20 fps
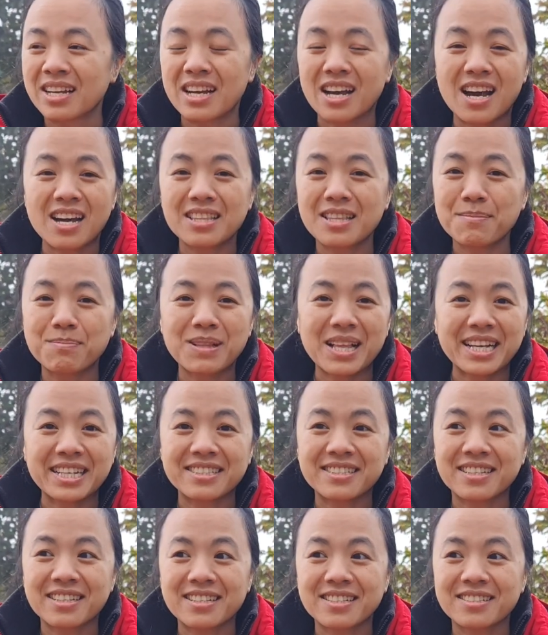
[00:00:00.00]
Other
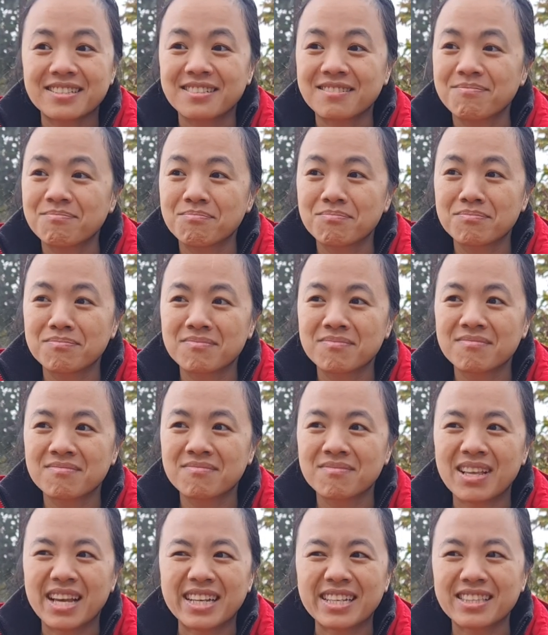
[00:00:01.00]
places,
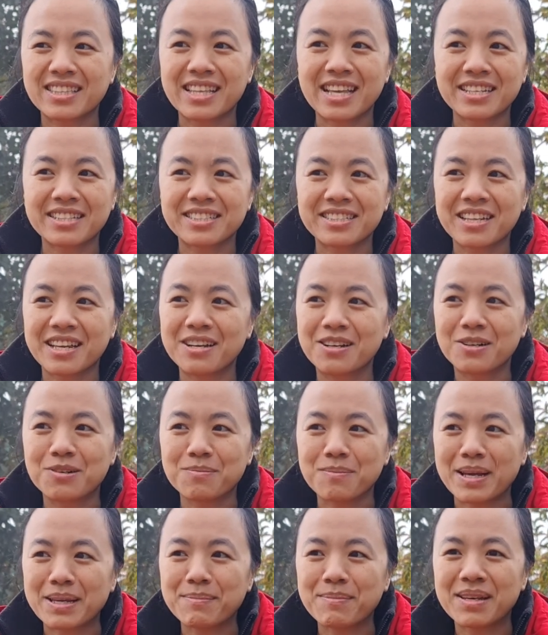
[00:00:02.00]
like they sell
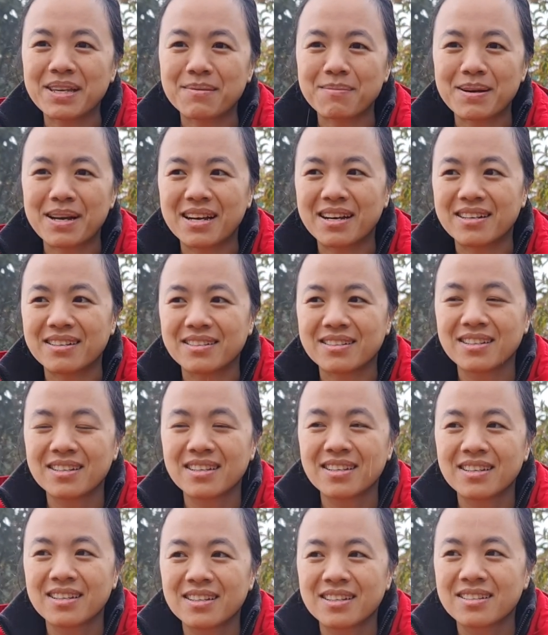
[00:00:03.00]
maybe about,
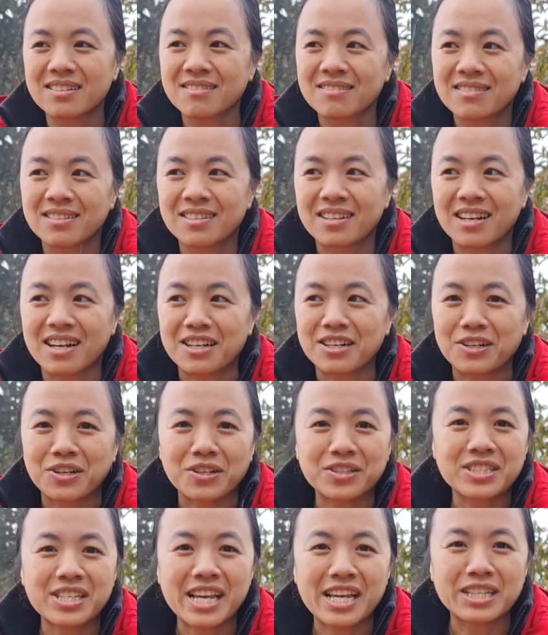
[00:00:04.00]
I don't know,
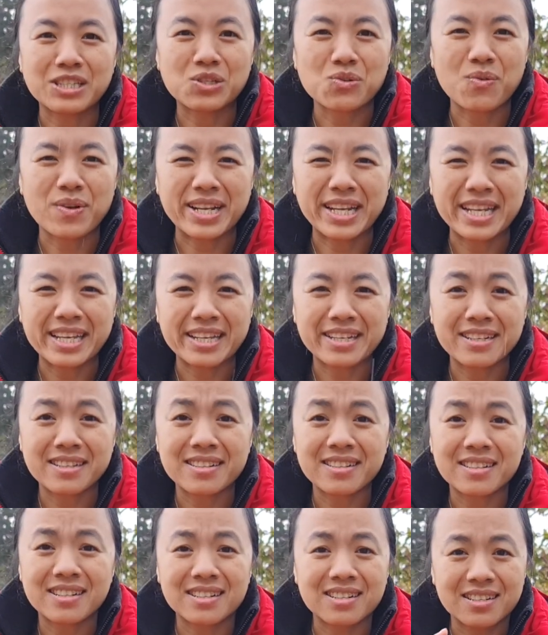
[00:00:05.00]
10-20
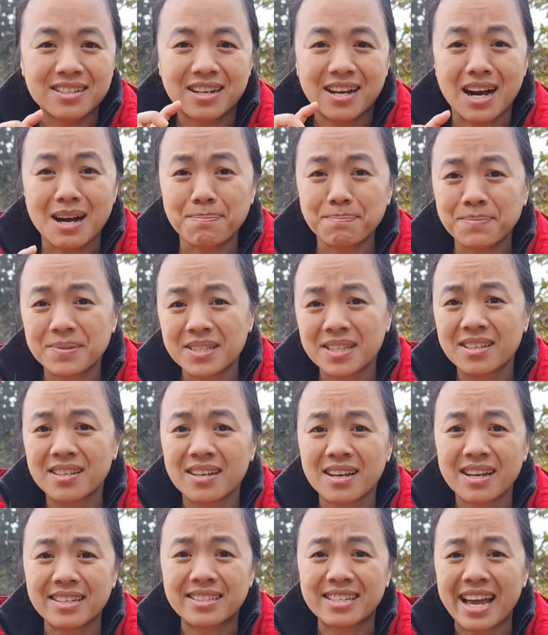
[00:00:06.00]
cups
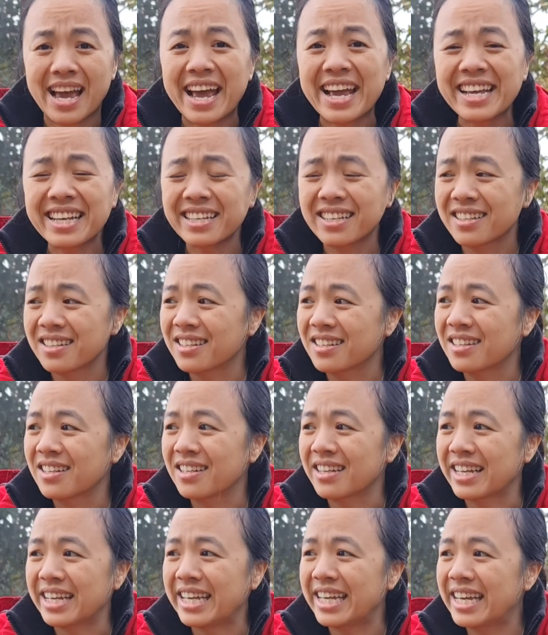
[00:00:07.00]
a day.
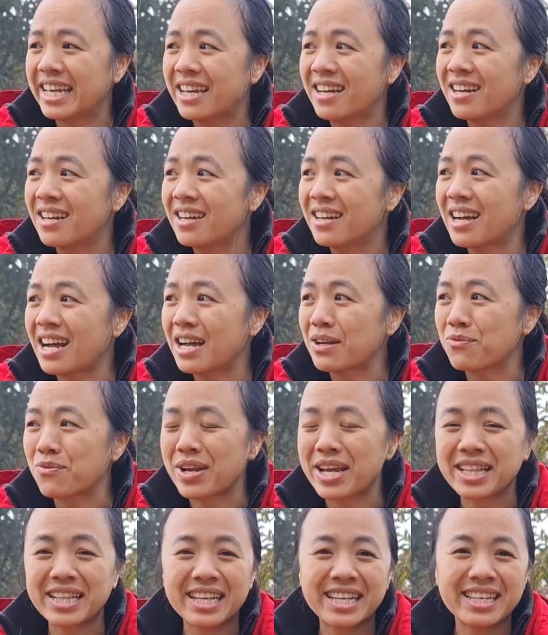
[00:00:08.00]
Here I
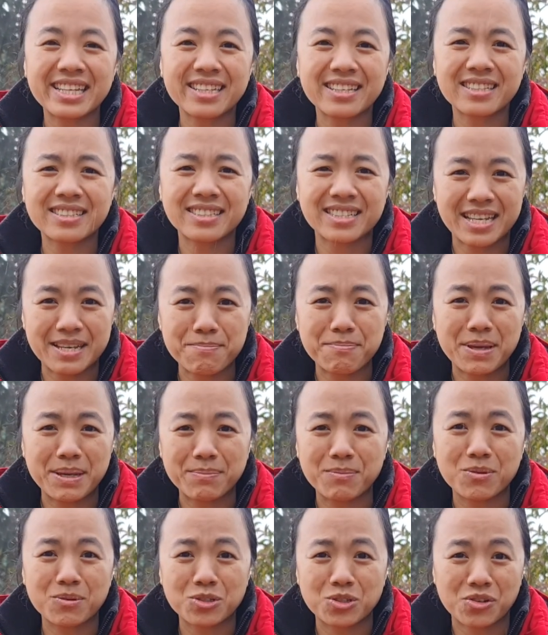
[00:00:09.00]
rarely see
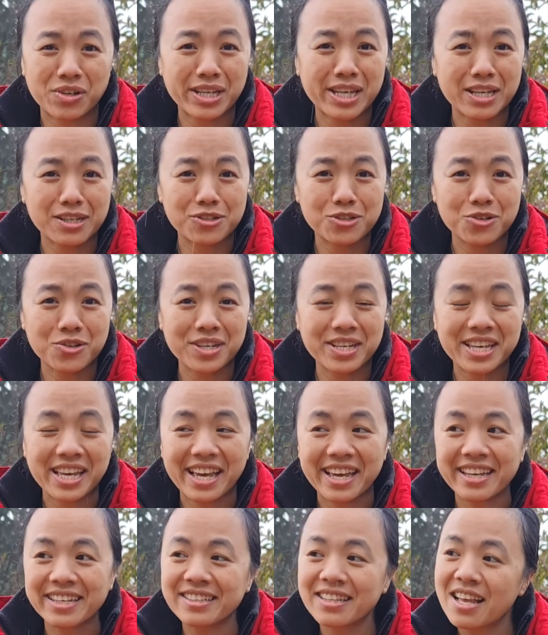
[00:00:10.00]
people drinking
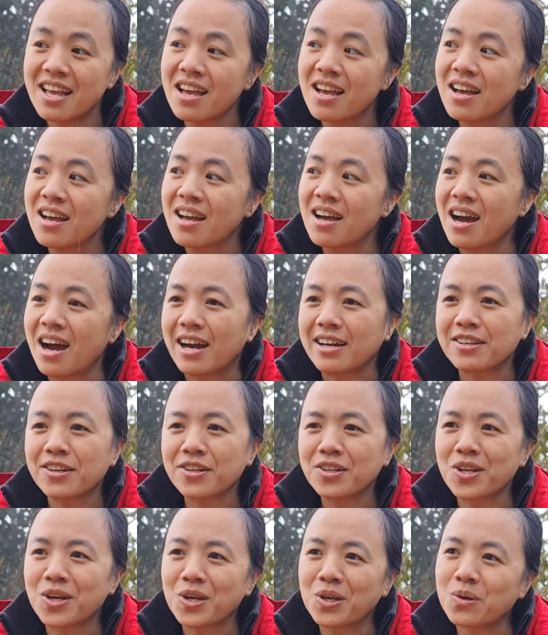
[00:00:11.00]
sugarcane. I don't
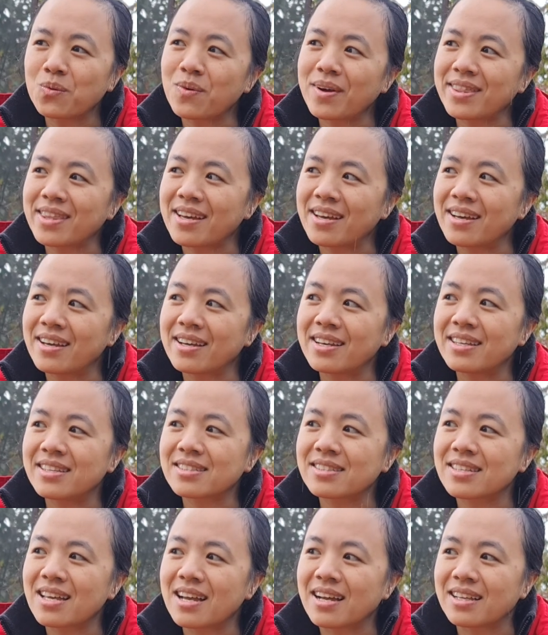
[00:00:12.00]
know whether
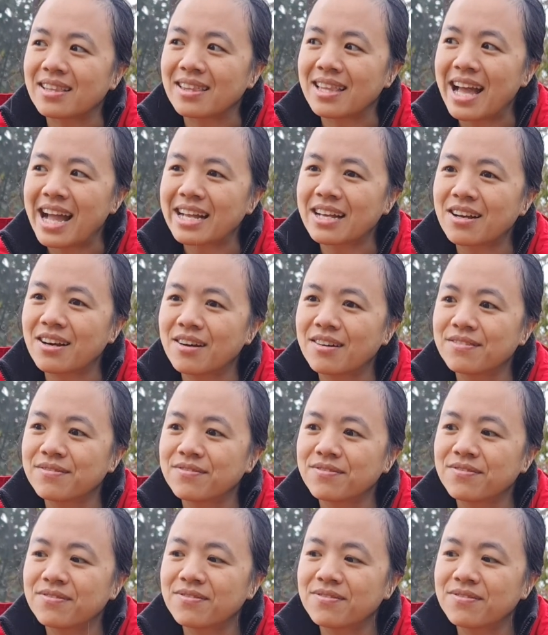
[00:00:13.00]
it's a lack of